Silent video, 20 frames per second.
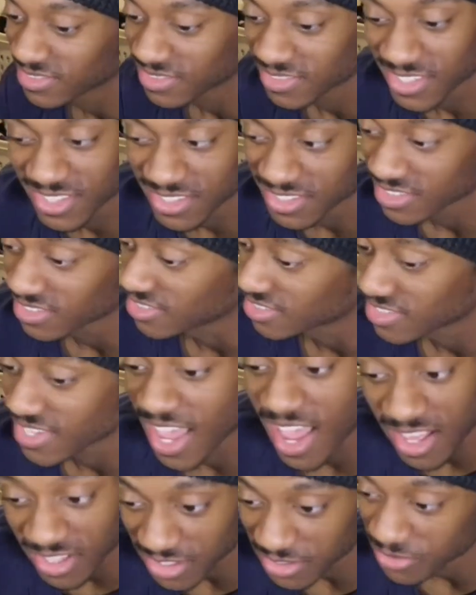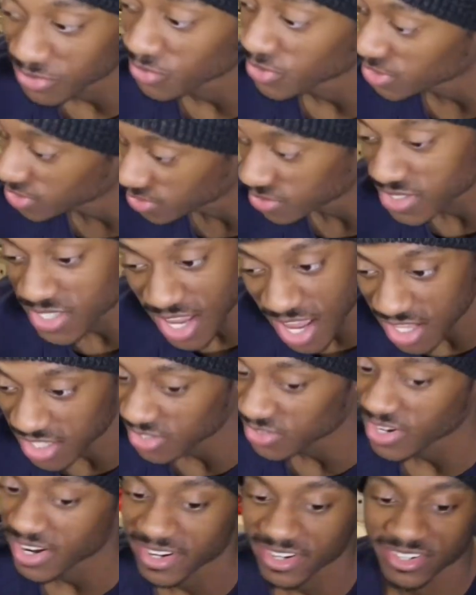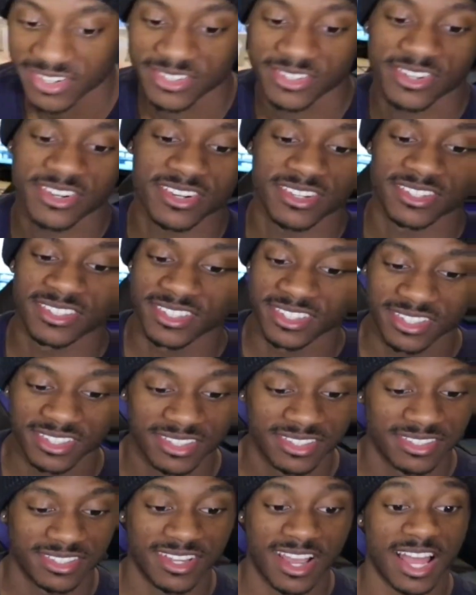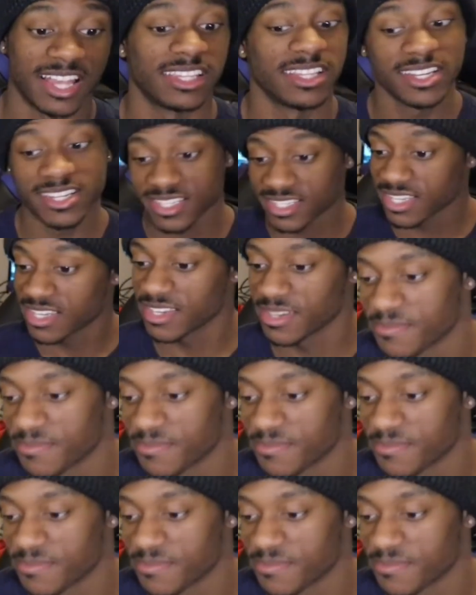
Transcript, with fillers: This is talent. Real talent right here, y'all. I love to see